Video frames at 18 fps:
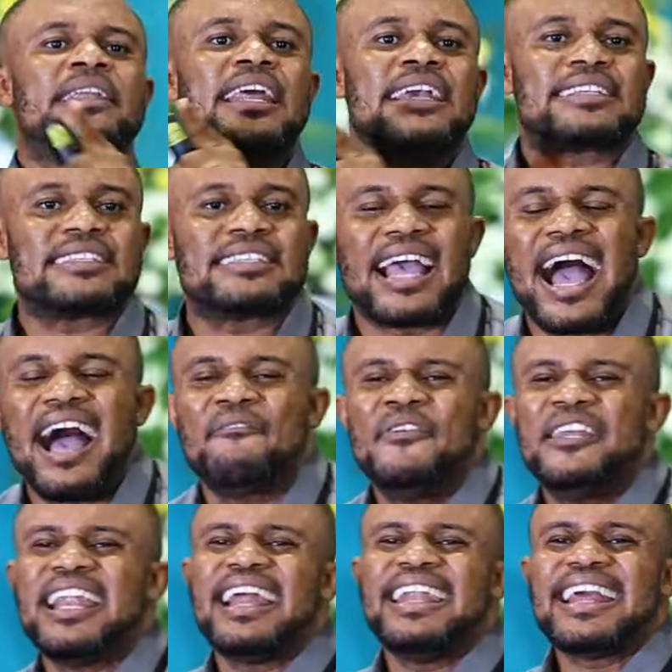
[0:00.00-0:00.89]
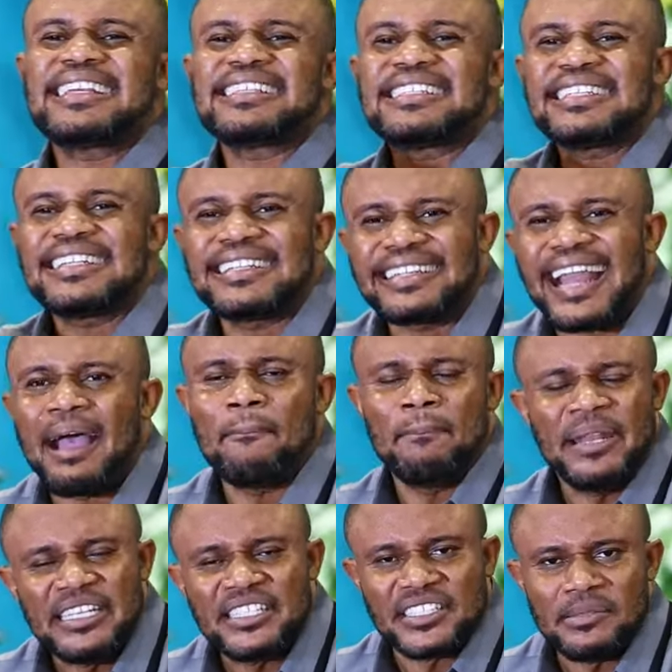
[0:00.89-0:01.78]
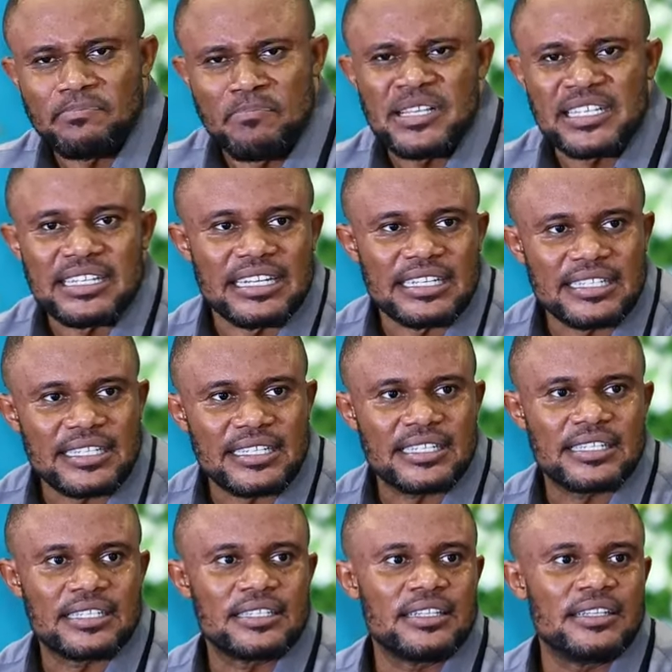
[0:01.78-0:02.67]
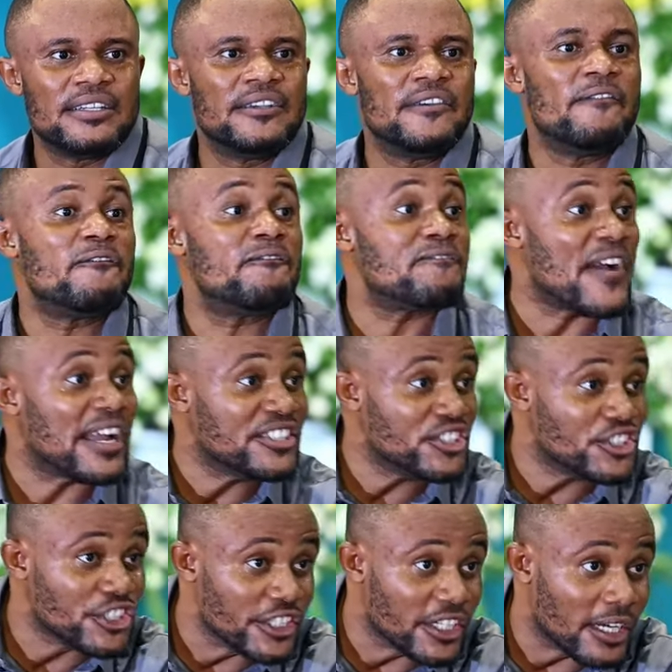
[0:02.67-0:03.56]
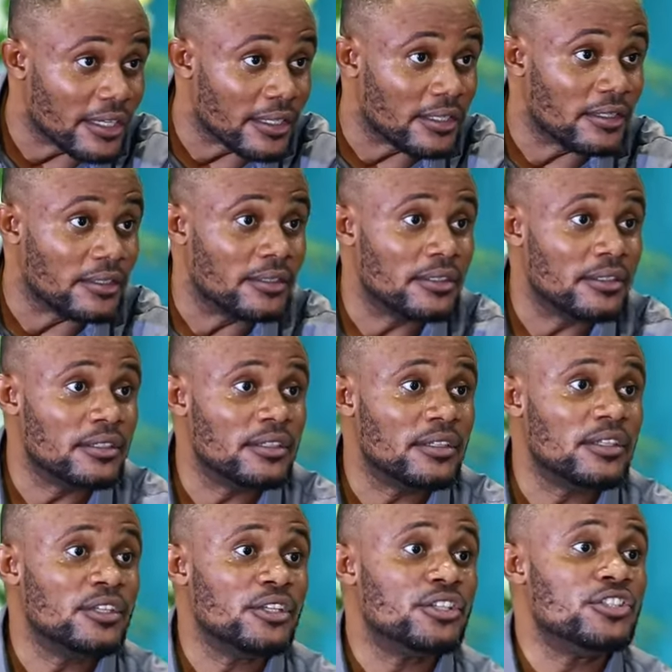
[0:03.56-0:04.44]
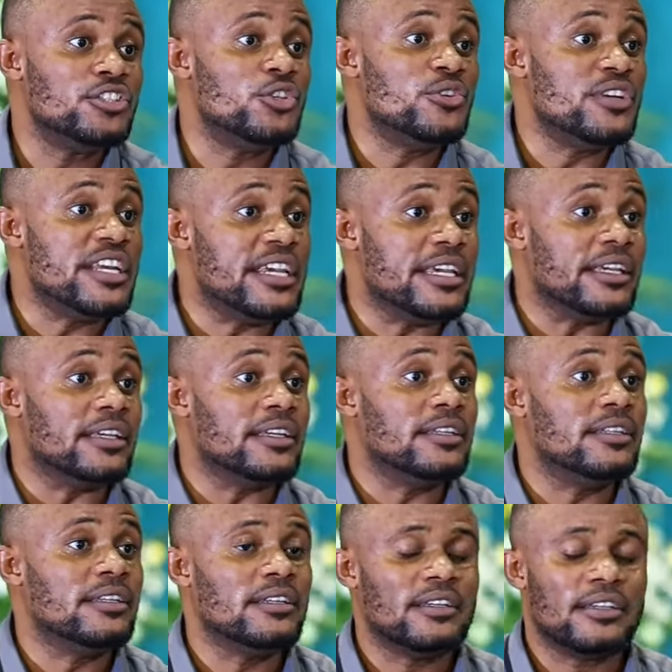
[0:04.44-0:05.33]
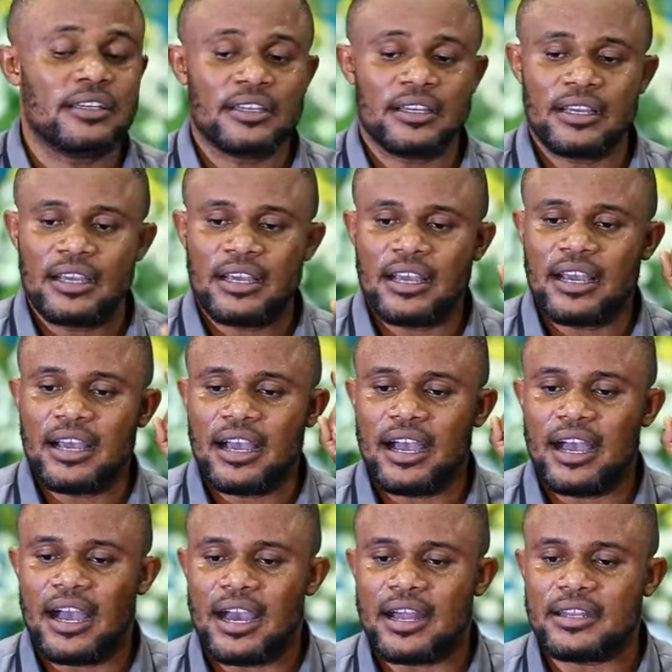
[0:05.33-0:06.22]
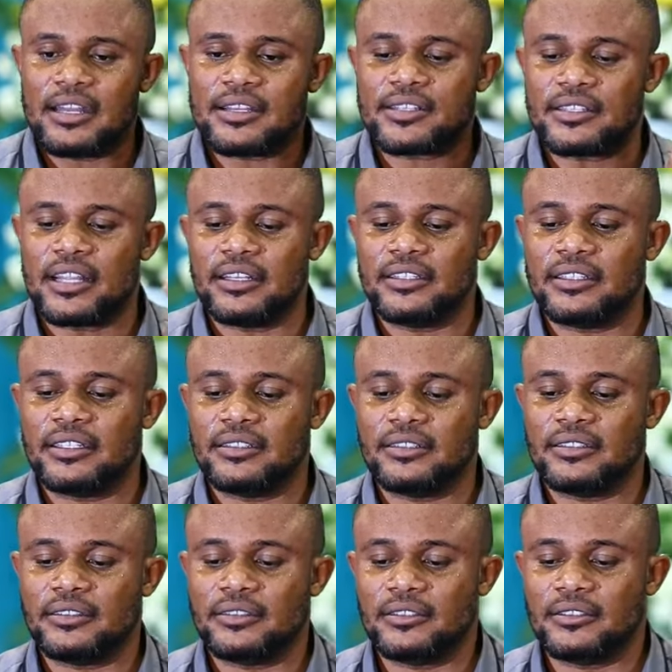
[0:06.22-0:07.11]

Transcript: But ex- having an established business, functional, you need understanding.